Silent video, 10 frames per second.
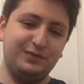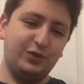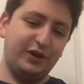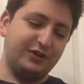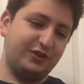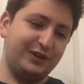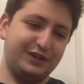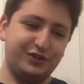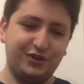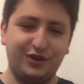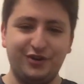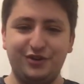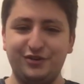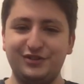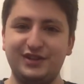weird
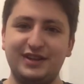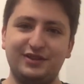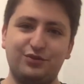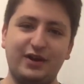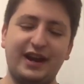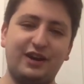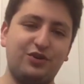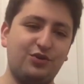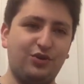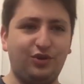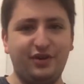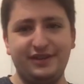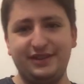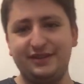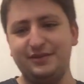creatures and the Rancor
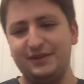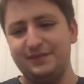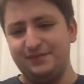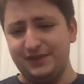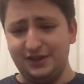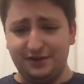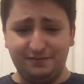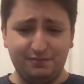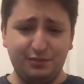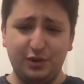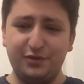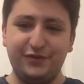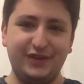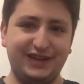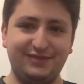and the, Boba
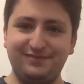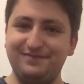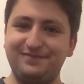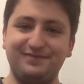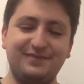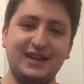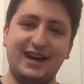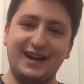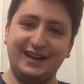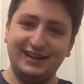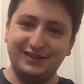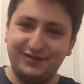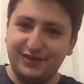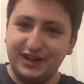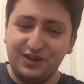Fett dying in a
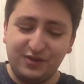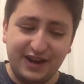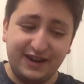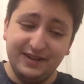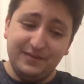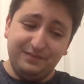funny way.